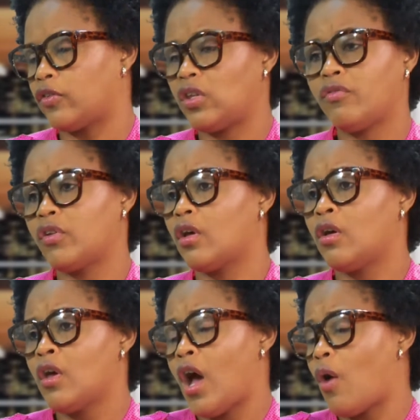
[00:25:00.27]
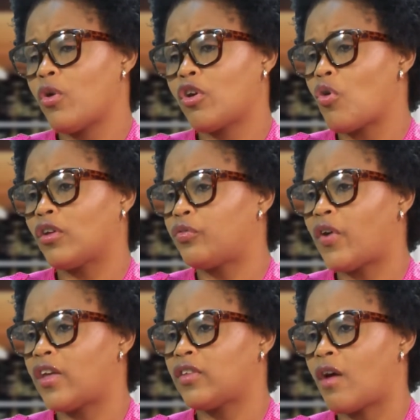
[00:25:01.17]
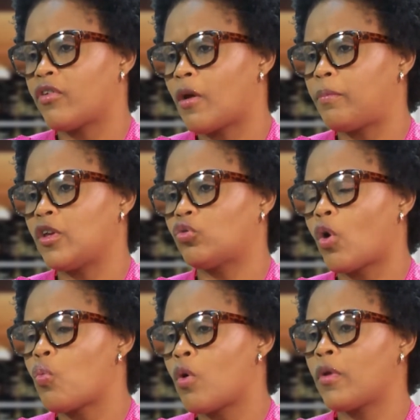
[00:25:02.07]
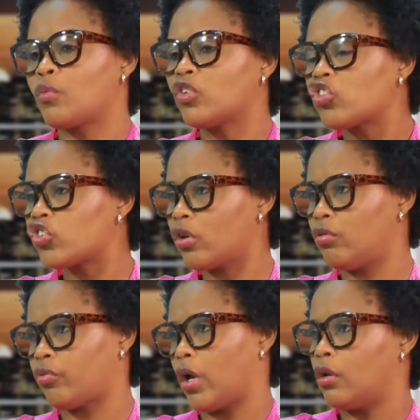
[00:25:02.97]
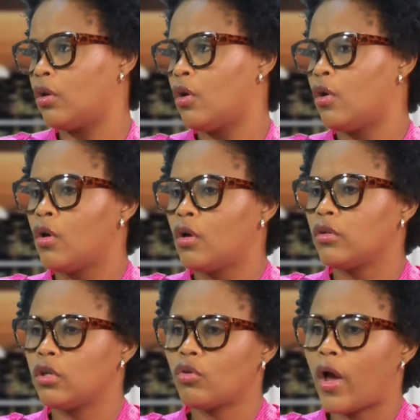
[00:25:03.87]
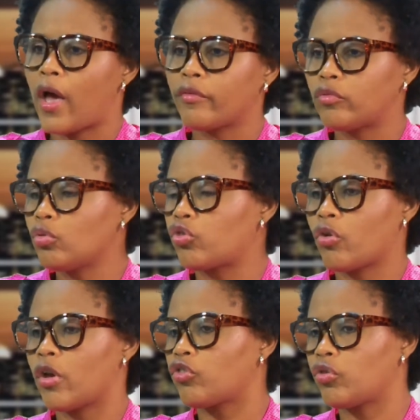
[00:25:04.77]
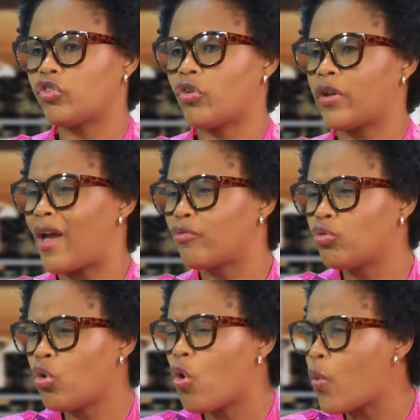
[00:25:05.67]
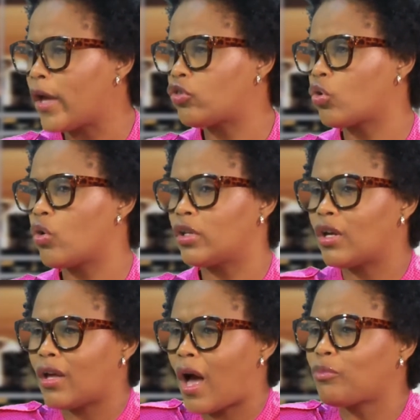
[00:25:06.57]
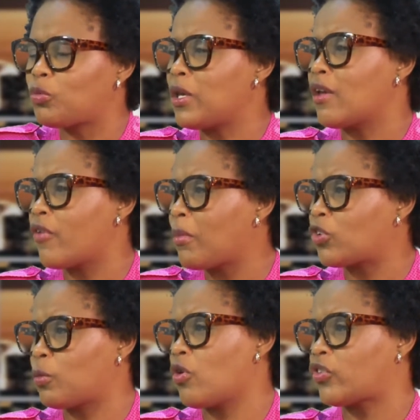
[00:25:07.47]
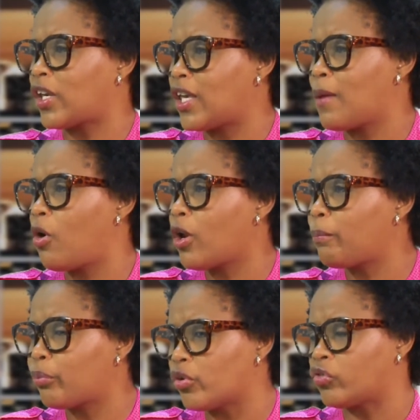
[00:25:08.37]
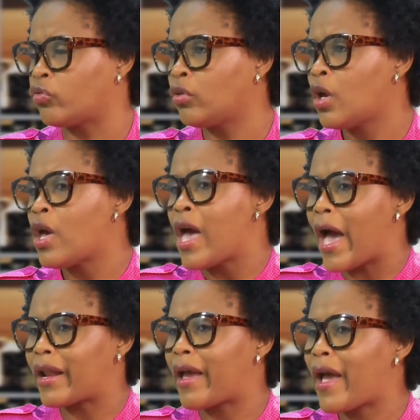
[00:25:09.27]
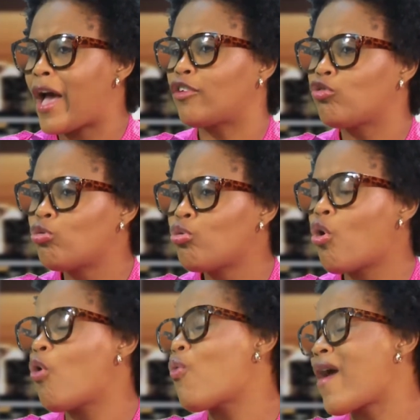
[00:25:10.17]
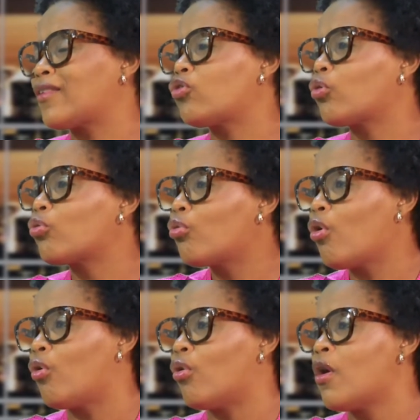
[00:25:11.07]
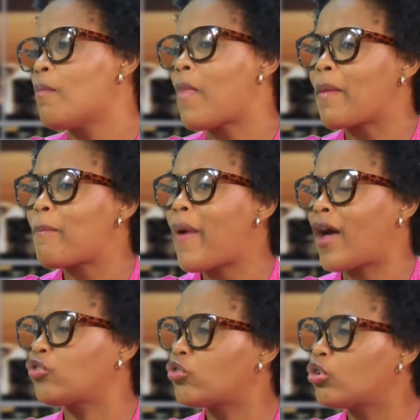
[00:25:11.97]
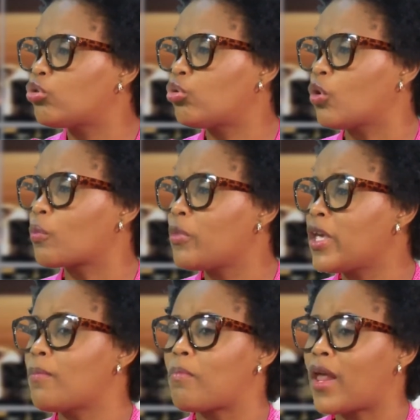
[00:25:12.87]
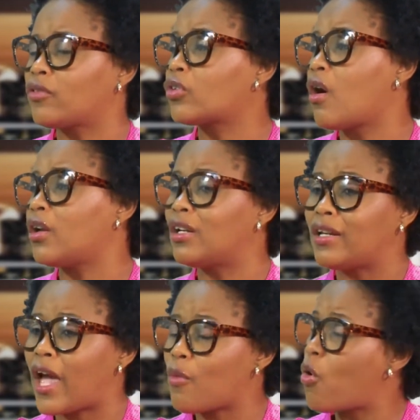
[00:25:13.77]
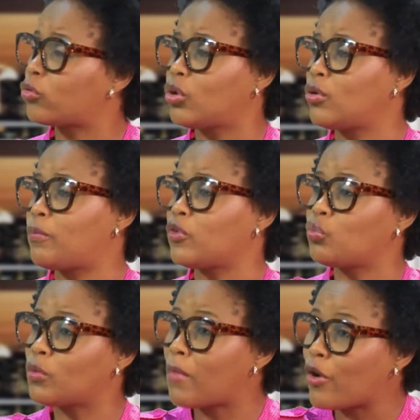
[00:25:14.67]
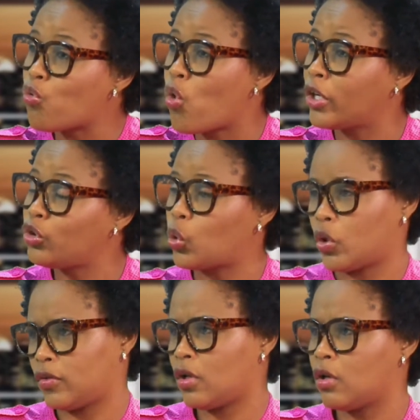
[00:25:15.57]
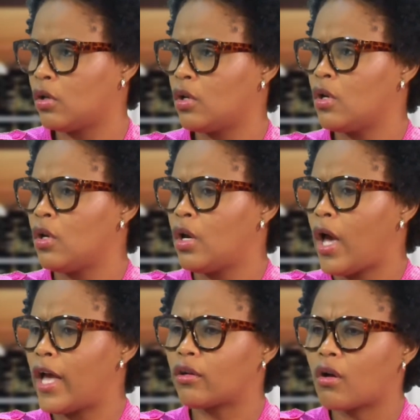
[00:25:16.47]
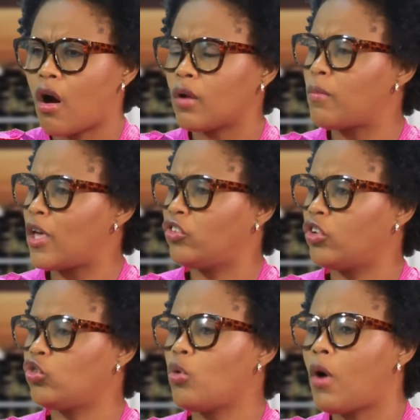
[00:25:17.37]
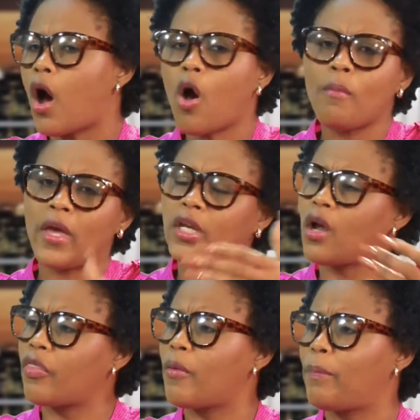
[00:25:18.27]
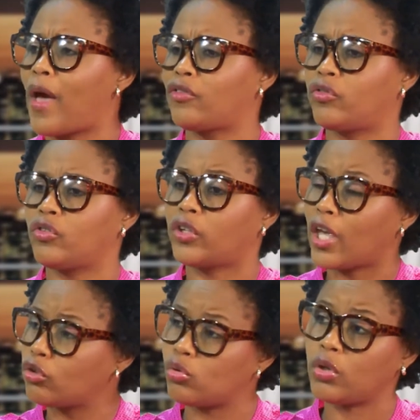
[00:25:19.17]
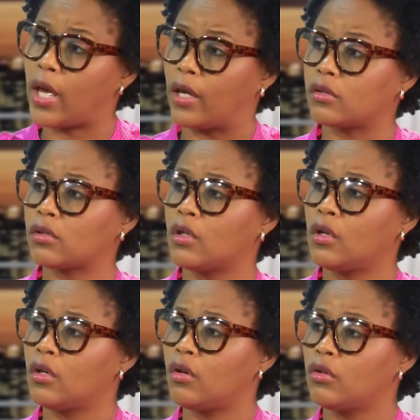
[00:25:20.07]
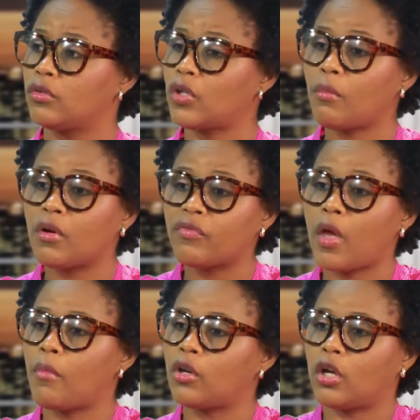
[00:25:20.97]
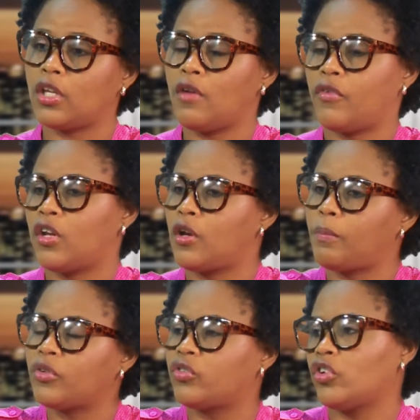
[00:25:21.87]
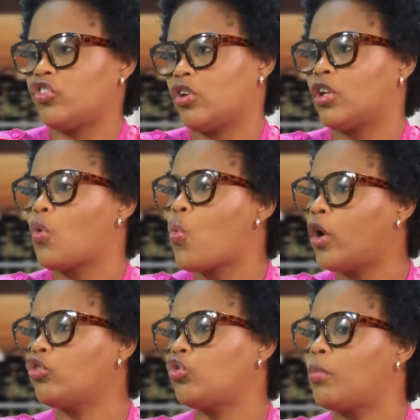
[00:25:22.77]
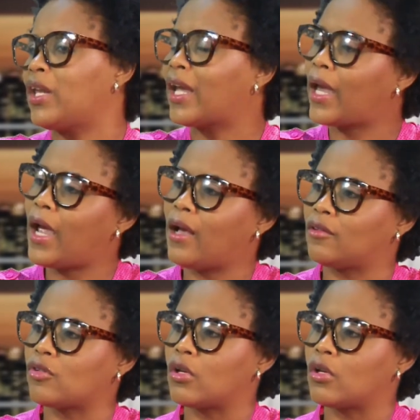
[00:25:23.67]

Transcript: Even a, I want to go as far as having a place where women with children, you know, I have two children, three children, I have nowhere to go. I'm speaking from experience. I came out of prison and I had nowhere to go. My pastor took me and blessed God the day I walked out of prison with my one daughter. And God bless her. So, but how many other pastors can do that? Some of them are not even in a position. They want to, but they mm-hmm. can't.